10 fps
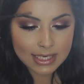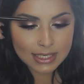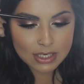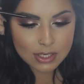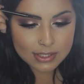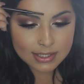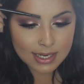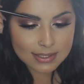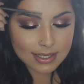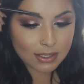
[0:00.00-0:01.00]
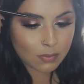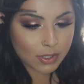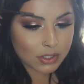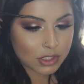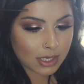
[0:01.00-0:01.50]
It just has like a
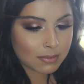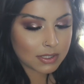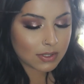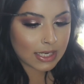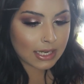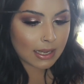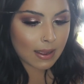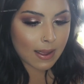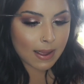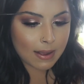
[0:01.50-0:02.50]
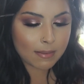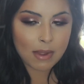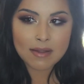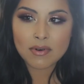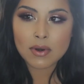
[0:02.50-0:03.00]
weird shape to it.
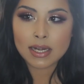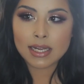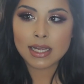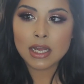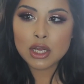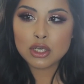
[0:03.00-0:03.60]
I've already